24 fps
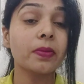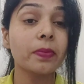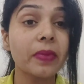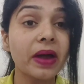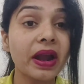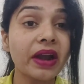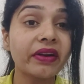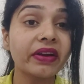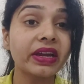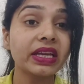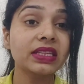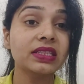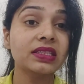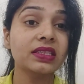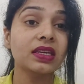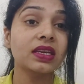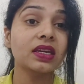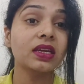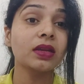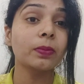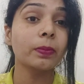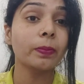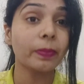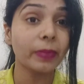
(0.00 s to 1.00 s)
MRI
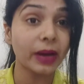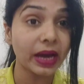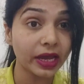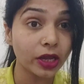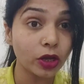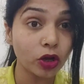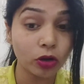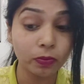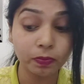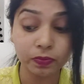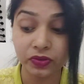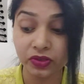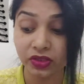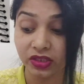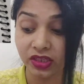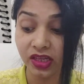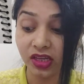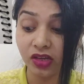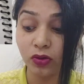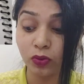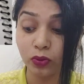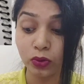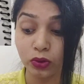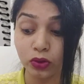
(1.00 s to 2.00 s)
scan,
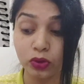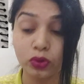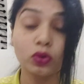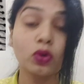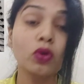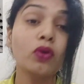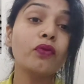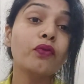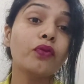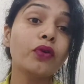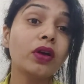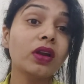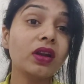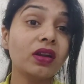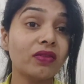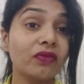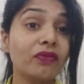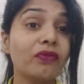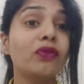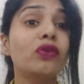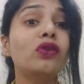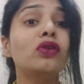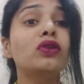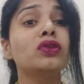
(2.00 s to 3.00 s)
biopsy also
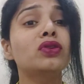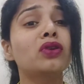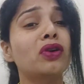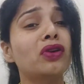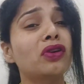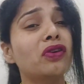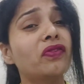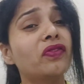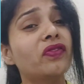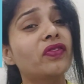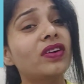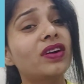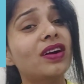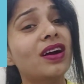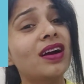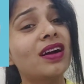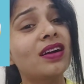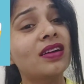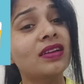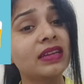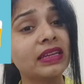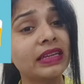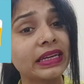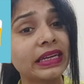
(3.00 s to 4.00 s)
for sort of
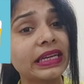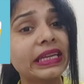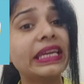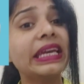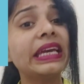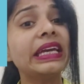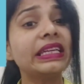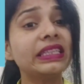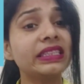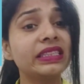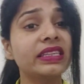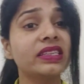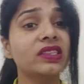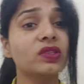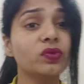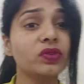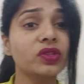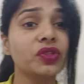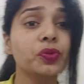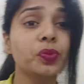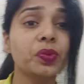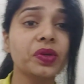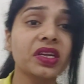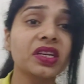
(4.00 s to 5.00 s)
cases
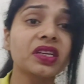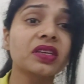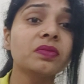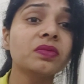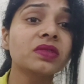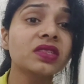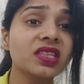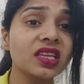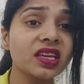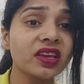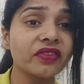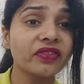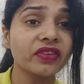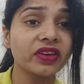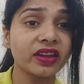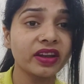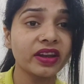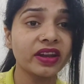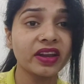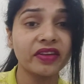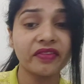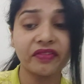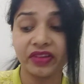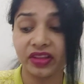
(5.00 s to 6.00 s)
which we can see here
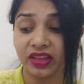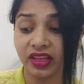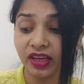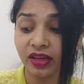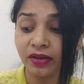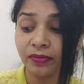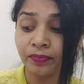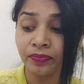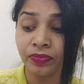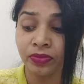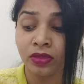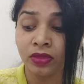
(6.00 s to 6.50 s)
and everything.